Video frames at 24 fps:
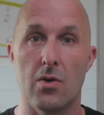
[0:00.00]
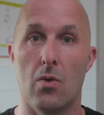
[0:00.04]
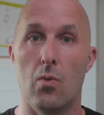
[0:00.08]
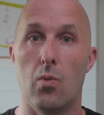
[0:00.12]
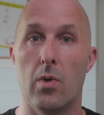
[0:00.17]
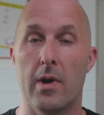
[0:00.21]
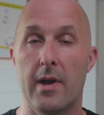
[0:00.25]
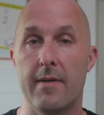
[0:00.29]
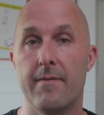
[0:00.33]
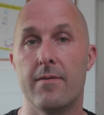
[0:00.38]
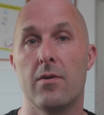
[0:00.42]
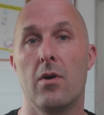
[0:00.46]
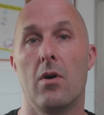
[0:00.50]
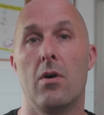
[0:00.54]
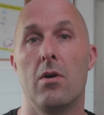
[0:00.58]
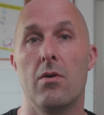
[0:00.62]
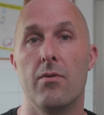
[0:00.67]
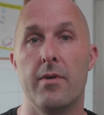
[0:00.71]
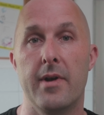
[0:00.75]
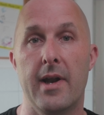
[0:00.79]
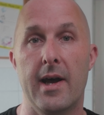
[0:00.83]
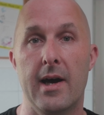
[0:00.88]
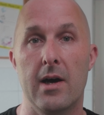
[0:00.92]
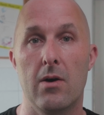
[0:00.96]
what I've got
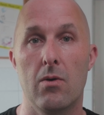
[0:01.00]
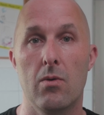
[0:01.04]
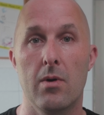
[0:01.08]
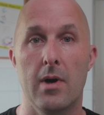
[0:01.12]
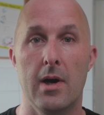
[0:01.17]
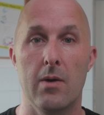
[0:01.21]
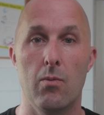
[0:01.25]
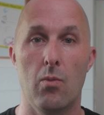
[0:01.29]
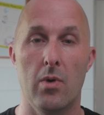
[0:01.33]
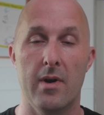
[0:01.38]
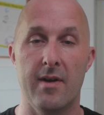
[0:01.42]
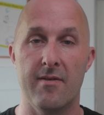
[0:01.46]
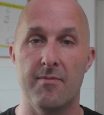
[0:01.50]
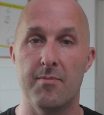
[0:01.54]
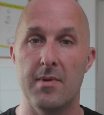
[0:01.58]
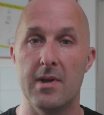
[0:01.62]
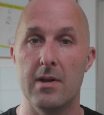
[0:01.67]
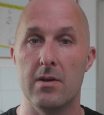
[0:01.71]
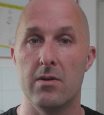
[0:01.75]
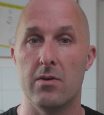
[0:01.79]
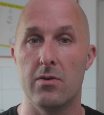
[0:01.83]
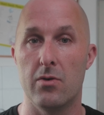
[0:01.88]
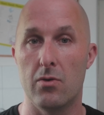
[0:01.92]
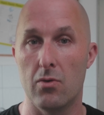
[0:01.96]
now and what I've
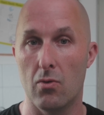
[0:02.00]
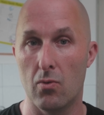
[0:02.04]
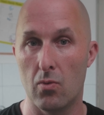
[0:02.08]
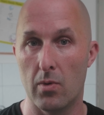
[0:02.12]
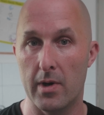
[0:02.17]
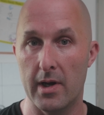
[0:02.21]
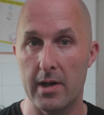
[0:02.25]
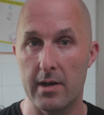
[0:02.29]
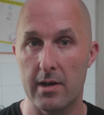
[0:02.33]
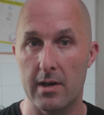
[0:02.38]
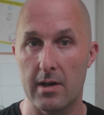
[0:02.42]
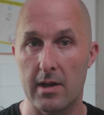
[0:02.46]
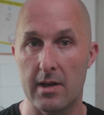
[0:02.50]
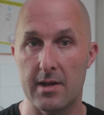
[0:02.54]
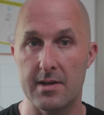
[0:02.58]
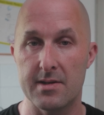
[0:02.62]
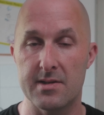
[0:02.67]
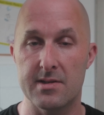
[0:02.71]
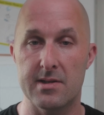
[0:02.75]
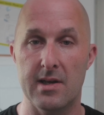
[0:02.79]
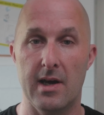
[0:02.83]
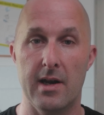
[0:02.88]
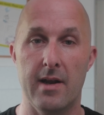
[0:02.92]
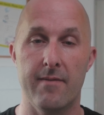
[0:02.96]
been doing is
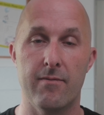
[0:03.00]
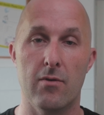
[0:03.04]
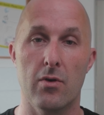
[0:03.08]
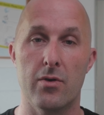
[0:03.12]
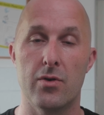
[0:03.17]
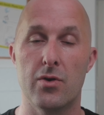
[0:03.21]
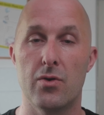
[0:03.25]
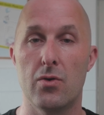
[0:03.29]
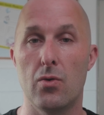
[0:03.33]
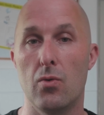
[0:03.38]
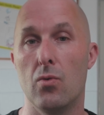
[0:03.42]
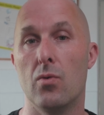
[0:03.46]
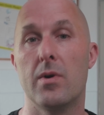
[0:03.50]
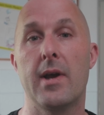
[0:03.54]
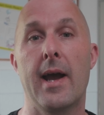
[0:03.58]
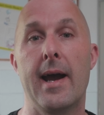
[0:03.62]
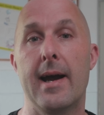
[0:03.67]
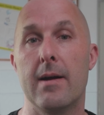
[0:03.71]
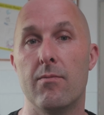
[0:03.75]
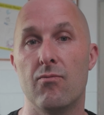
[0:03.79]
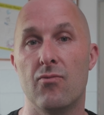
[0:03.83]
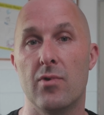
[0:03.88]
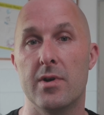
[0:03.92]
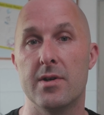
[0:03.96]
that I've got two
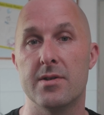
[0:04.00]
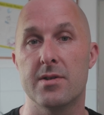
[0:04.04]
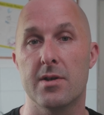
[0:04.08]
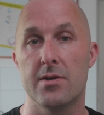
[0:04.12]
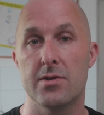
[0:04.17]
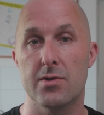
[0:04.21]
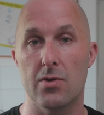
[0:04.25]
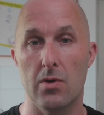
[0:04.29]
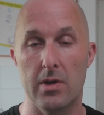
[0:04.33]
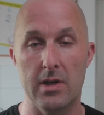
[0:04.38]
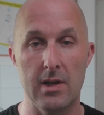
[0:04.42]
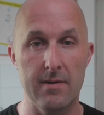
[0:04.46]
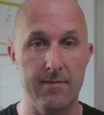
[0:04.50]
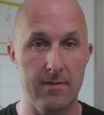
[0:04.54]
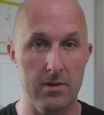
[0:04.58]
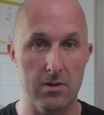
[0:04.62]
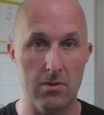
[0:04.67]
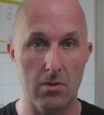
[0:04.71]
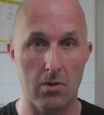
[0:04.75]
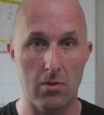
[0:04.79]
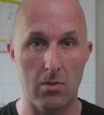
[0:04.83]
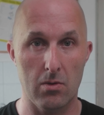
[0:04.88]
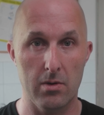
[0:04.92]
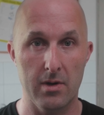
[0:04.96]
cameras. So even
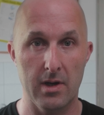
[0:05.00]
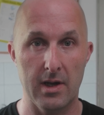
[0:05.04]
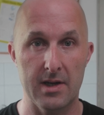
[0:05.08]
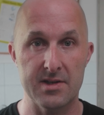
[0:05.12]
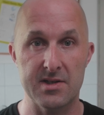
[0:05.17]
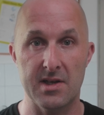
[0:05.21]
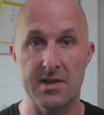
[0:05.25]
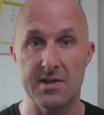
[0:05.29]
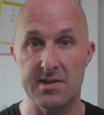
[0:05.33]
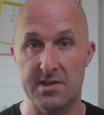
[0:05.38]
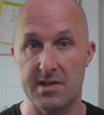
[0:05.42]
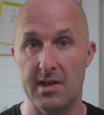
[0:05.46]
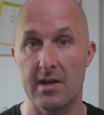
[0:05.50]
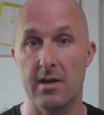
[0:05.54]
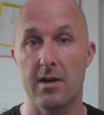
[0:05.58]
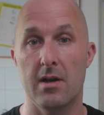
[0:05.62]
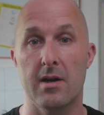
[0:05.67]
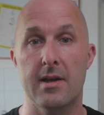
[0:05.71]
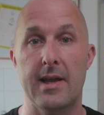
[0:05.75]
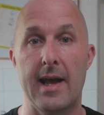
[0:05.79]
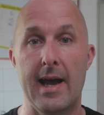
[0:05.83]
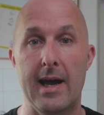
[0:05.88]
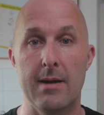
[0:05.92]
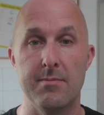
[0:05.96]
though it's a single
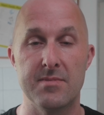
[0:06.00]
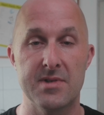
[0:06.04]
cam